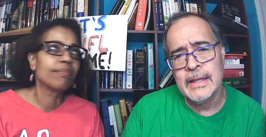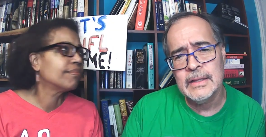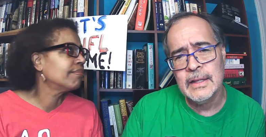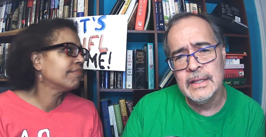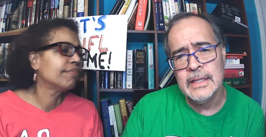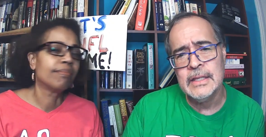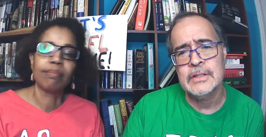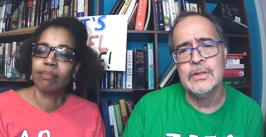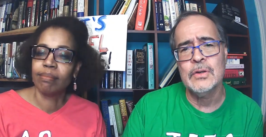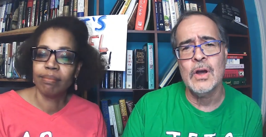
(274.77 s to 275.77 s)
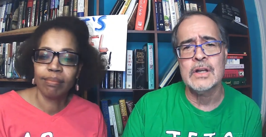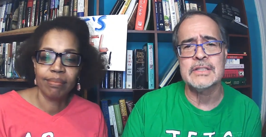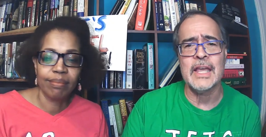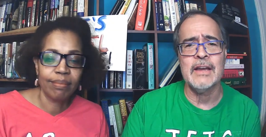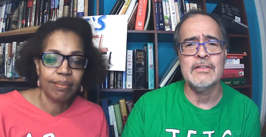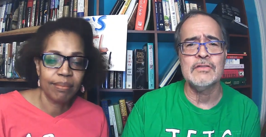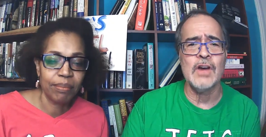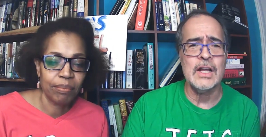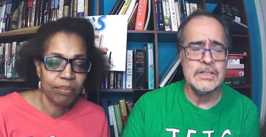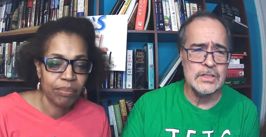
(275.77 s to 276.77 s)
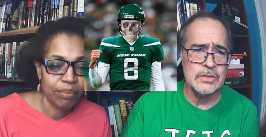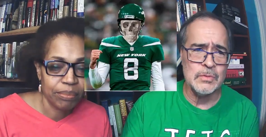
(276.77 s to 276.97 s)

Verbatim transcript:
Speaker 1: in the league, New York's Aaron Rodgers,